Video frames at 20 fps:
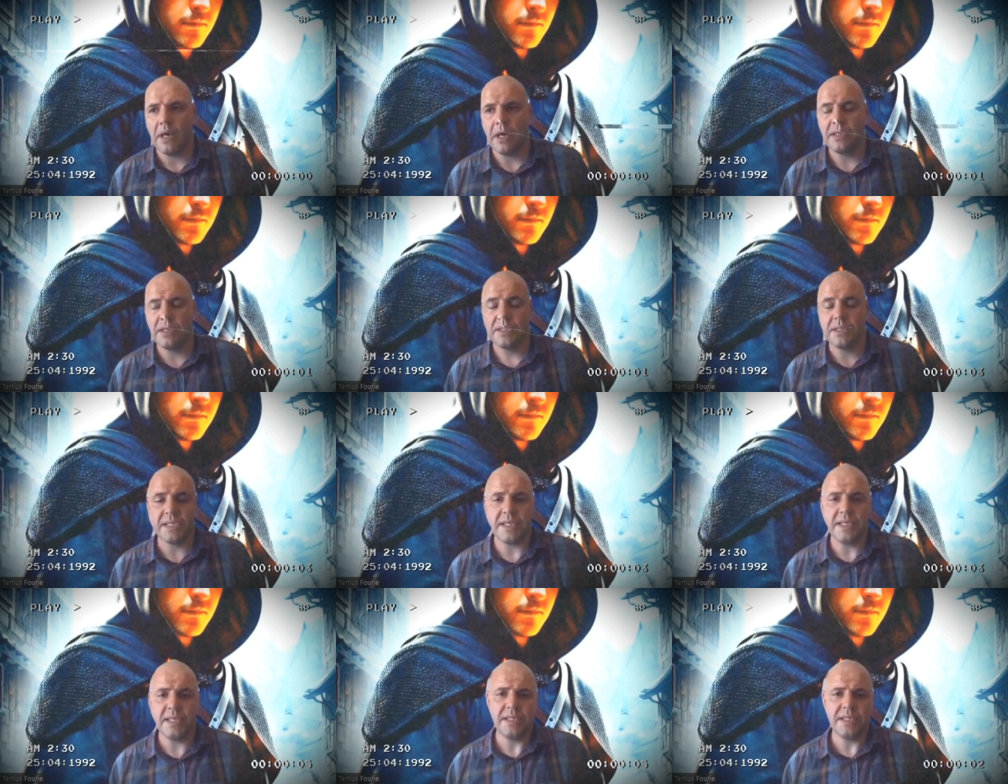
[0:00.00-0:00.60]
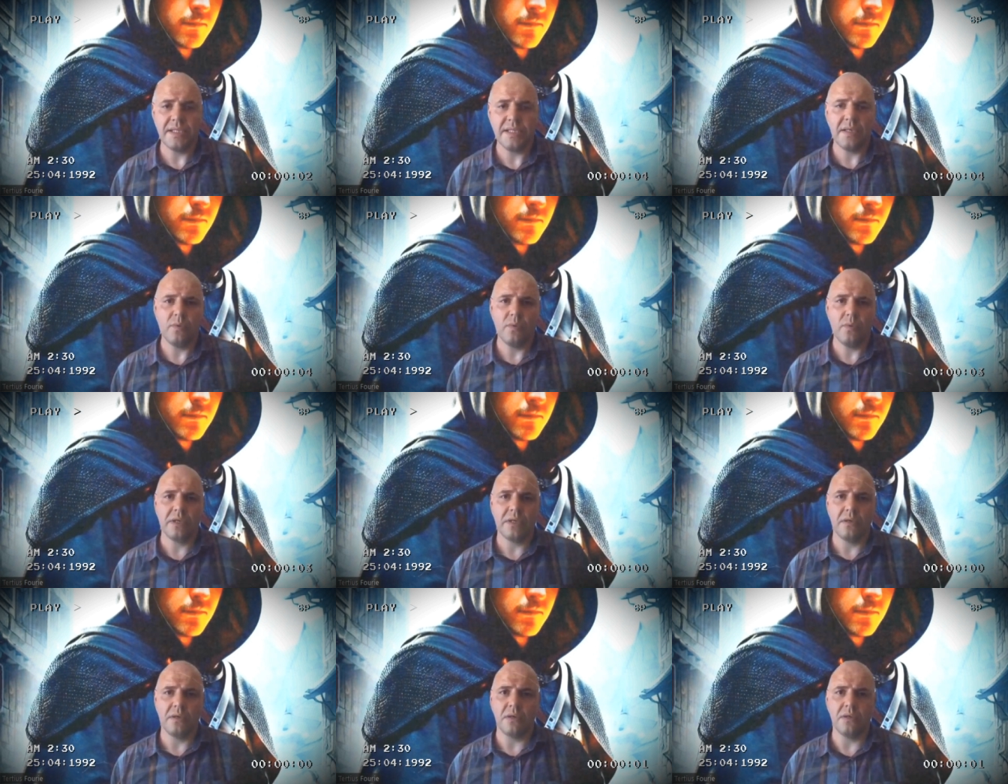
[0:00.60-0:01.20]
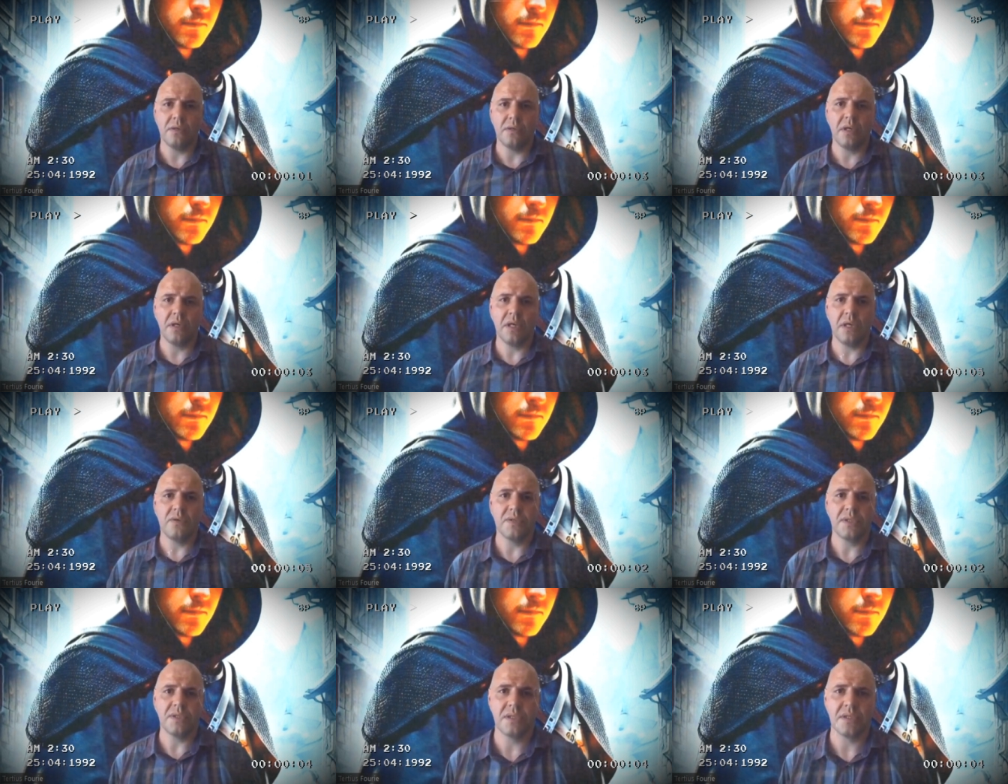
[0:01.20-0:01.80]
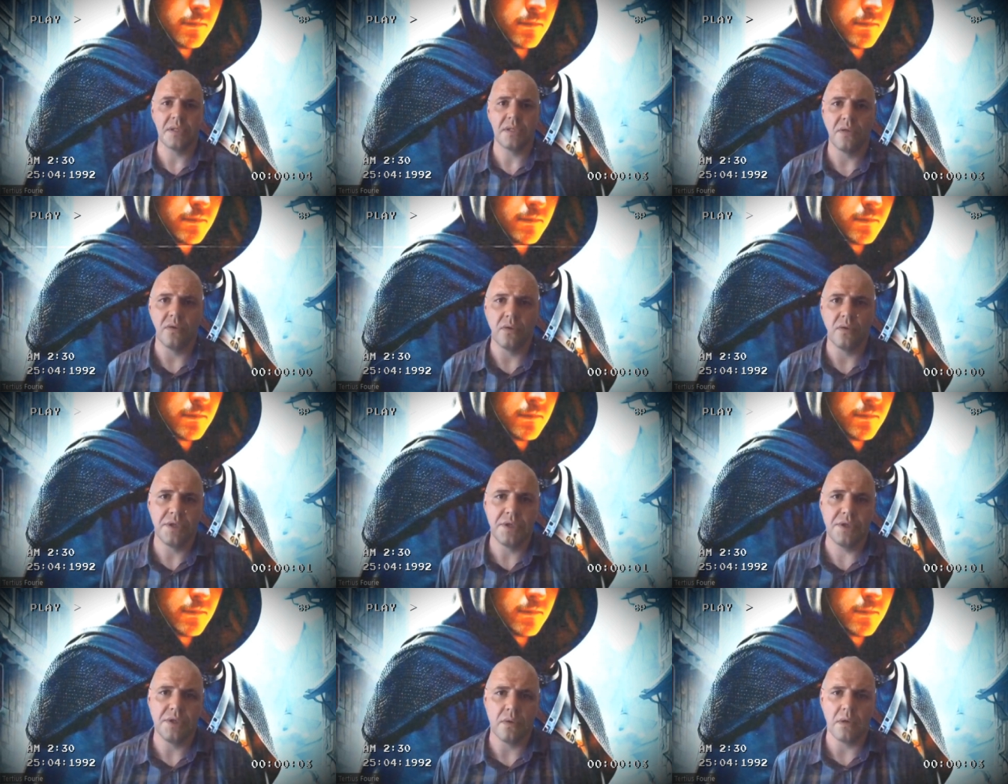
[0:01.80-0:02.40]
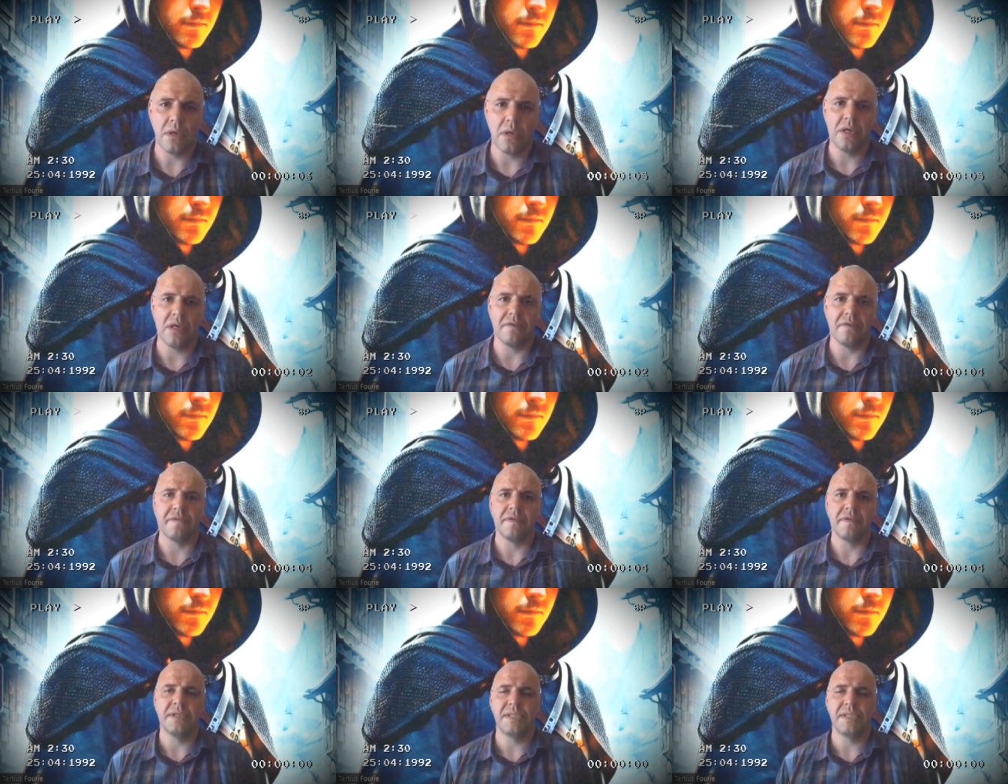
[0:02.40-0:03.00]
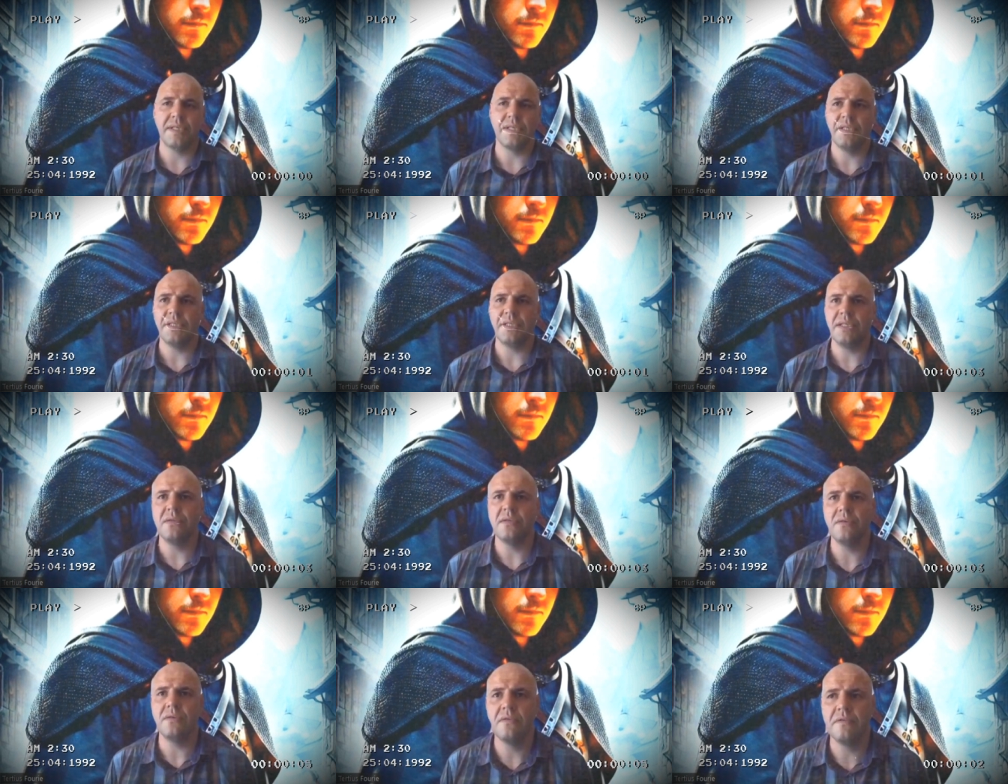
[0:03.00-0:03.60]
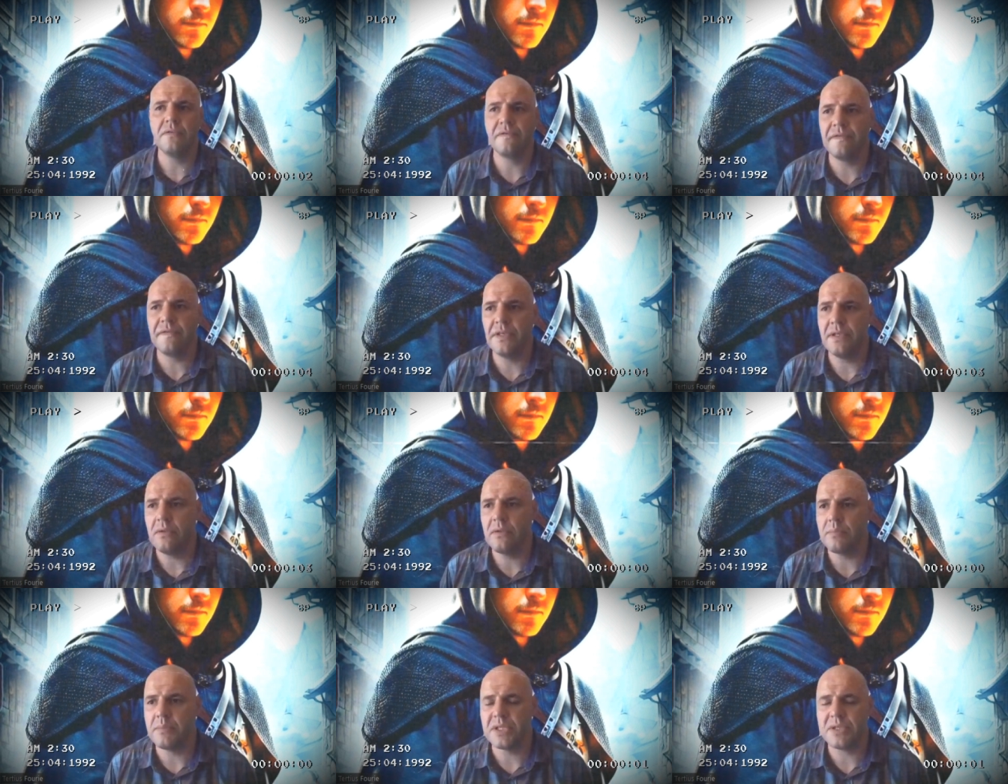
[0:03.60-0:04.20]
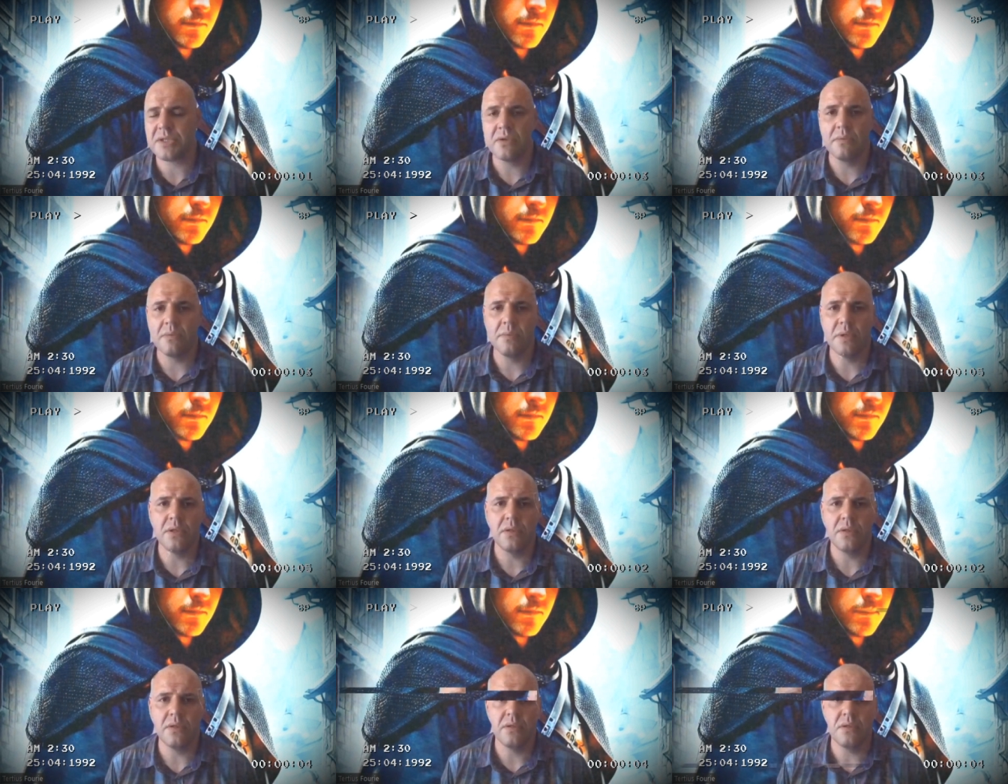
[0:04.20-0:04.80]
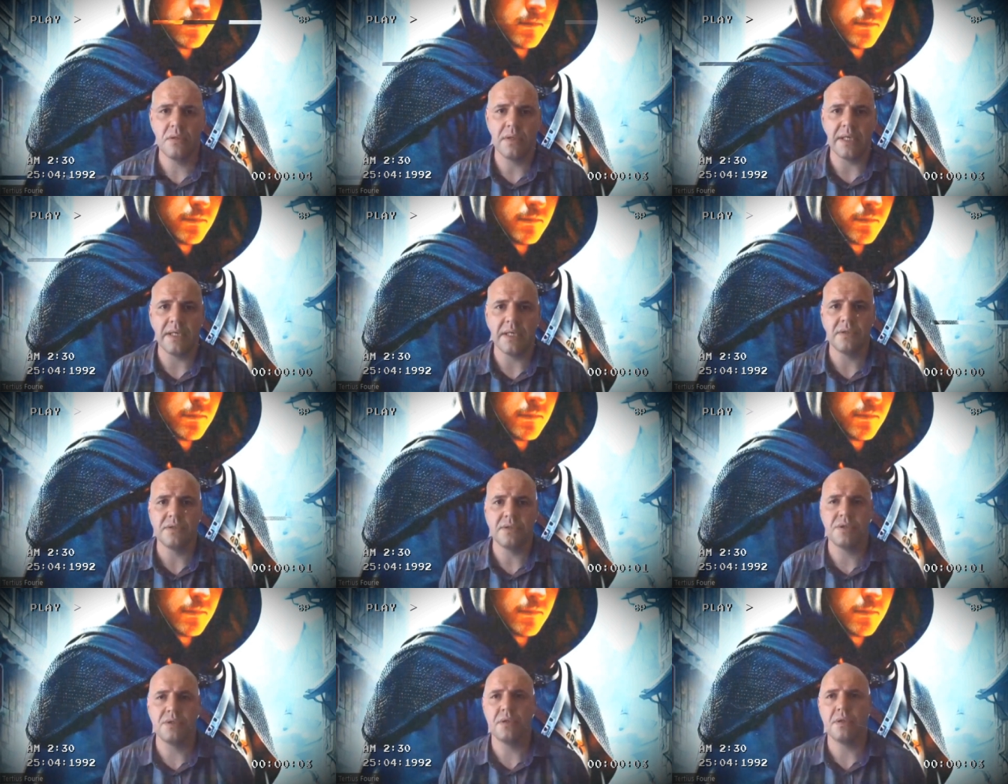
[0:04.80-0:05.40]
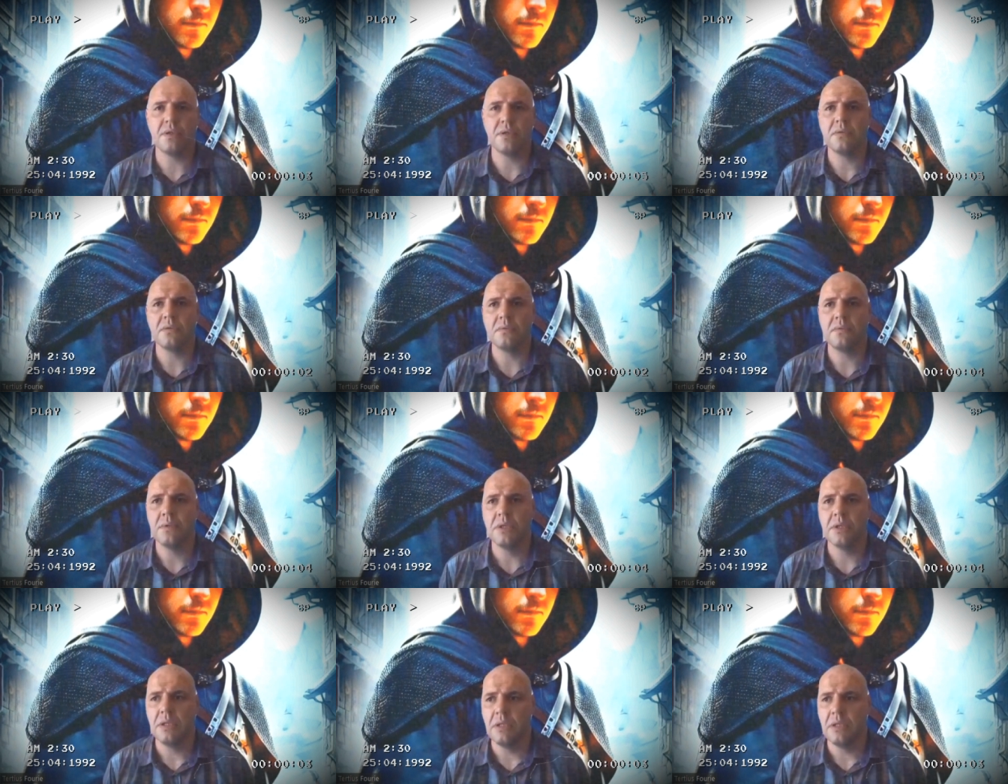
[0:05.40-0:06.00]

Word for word: And it's easy when God closes a door in your life, it's easy to feel miserable and, you know,